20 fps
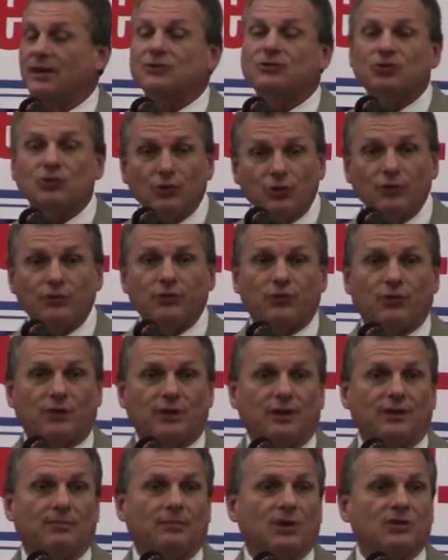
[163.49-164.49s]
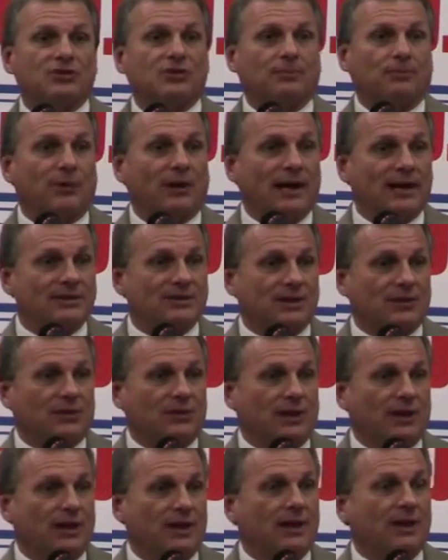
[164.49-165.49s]
And truthfully, the most surprising
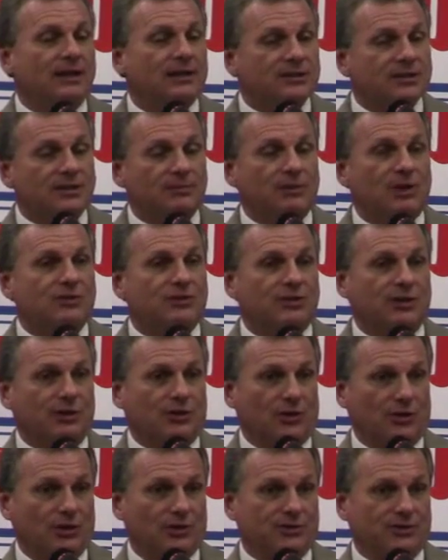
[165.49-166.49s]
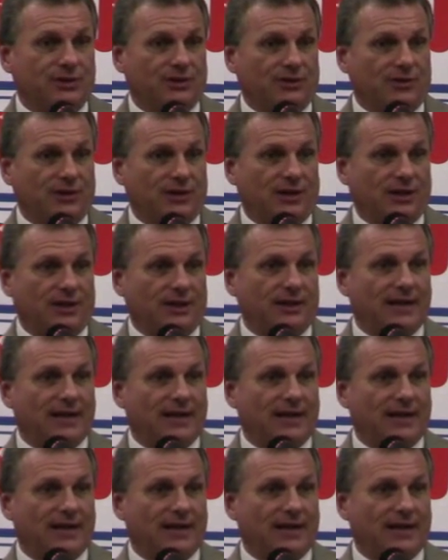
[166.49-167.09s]
thing is the most encouraging thing,